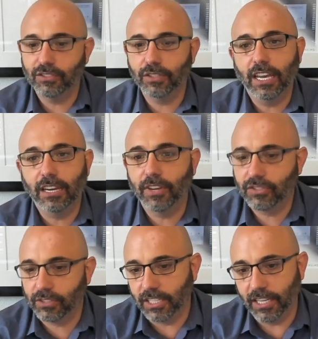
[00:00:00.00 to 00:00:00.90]
and you can't
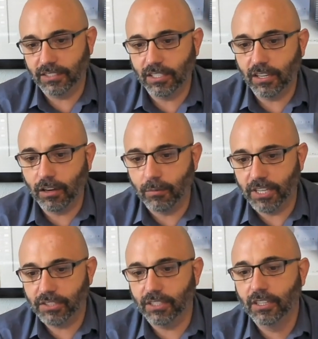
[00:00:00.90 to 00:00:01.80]
eventually get to the
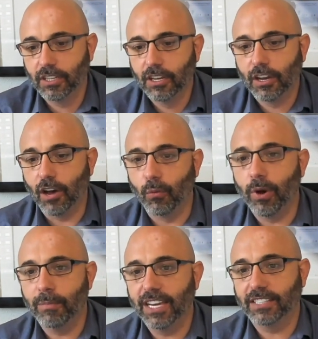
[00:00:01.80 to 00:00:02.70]
automation of
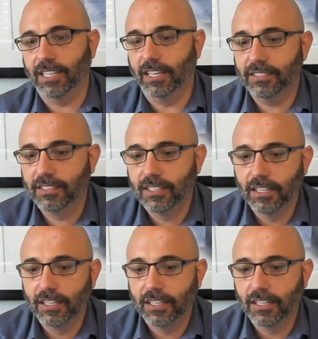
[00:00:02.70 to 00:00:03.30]
what makes sense.